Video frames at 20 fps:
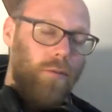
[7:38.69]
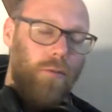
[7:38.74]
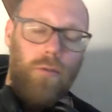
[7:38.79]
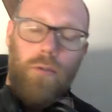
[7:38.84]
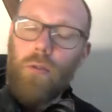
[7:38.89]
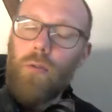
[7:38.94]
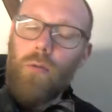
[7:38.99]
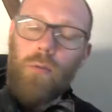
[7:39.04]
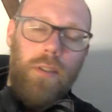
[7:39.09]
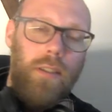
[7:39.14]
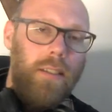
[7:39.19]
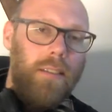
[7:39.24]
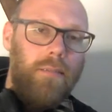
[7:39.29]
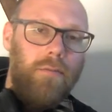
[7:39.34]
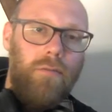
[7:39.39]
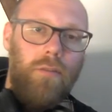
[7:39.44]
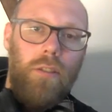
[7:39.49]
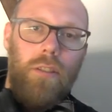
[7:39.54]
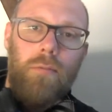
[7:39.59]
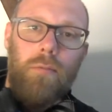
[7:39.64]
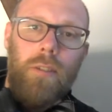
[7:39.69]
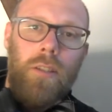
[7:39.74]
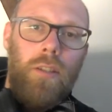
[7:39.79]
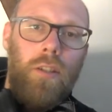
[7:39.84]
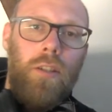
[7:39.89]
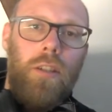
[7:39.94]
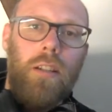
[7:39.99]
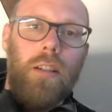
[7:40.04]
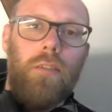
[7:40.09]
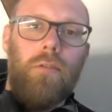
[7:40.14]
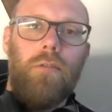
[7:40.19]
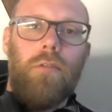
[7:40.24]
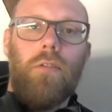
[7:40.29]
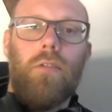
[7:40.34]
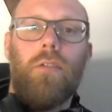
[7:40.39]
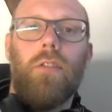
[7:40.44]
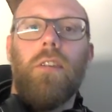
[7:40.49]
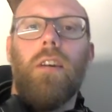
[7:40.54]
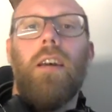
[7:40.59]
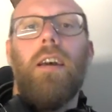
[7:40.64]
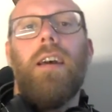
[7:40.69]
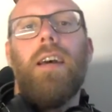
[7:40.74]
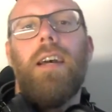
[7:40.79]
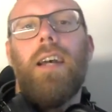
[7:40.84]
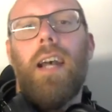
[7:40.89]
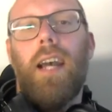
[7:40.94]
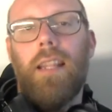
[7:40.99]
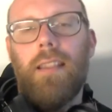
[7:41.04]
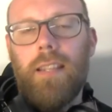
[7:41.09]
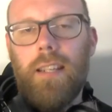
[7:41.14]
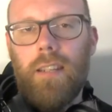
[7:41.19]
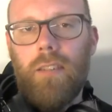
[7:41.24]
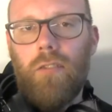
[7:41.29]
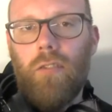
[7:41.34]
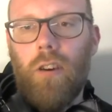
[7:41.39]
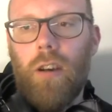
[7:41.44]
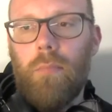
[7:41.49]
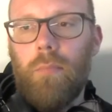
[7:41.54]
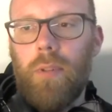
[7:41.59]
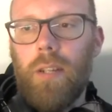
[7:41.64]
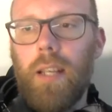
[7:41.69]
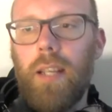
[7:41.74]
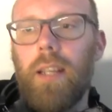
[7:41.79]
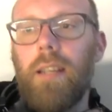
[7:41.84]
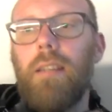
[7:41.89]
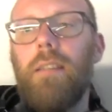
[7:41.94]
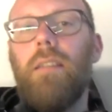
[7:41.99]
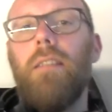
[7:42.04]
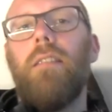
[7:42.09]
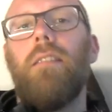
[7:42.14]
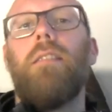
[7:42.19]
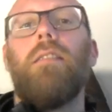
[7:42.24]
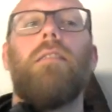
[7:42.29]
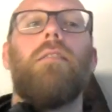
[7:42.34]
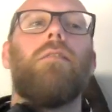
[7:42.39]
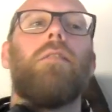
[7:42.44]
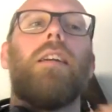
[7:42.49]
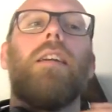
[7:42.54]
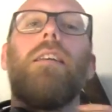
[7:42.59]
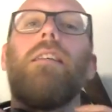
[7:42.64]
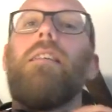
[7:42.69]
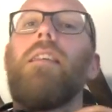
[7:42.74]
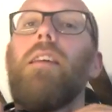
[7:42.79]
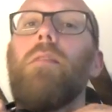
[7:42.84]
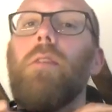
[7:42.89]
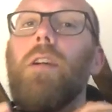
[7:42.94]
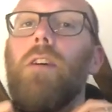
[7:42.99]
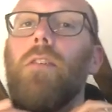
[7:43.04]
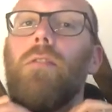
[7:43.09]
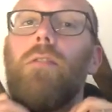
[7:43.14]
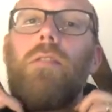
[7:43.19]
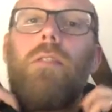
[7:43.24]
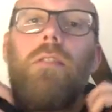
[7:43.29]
You should always listen first when you're learning a new song, and then try and play. Okay, here we go.